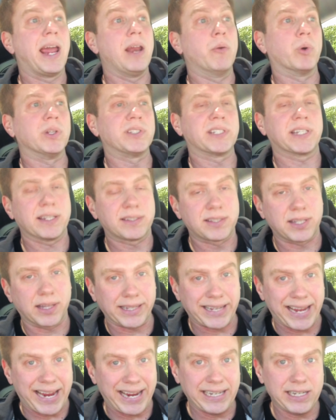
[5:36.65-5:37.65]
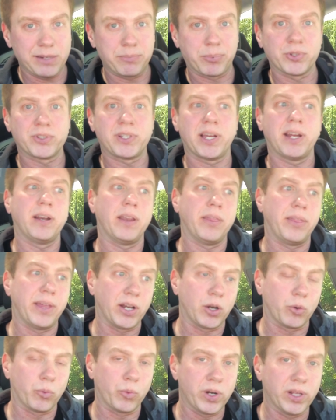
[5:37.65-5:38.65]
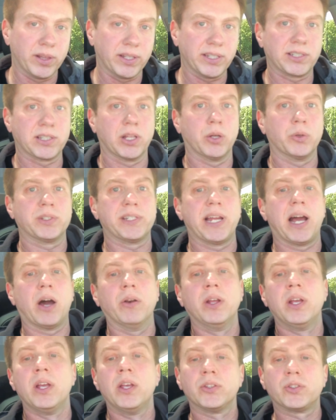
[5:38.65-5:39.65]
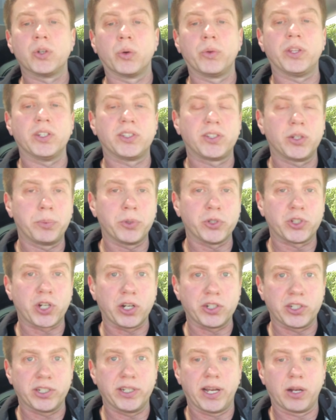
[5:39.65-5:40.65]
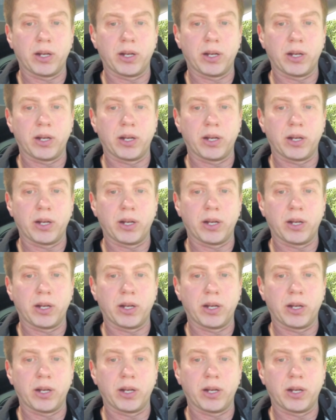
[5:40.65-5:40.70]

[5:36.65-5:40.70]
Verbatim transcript: and once it gets to like eighty percent, then it really slows down. So with the supercharging